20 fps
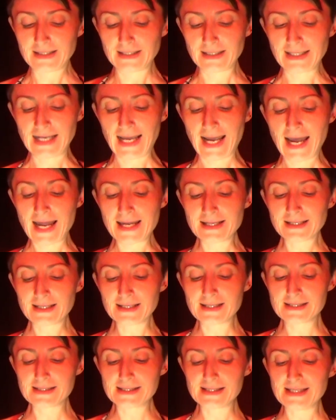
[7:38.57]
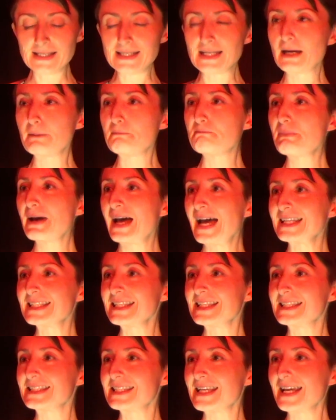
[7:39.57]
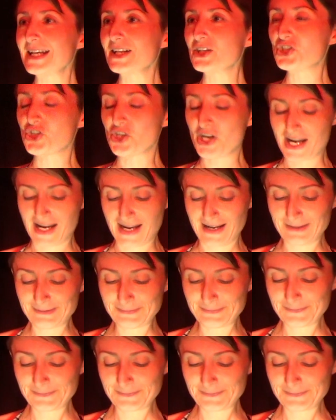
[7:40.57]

and Anne can see a padded deck chair.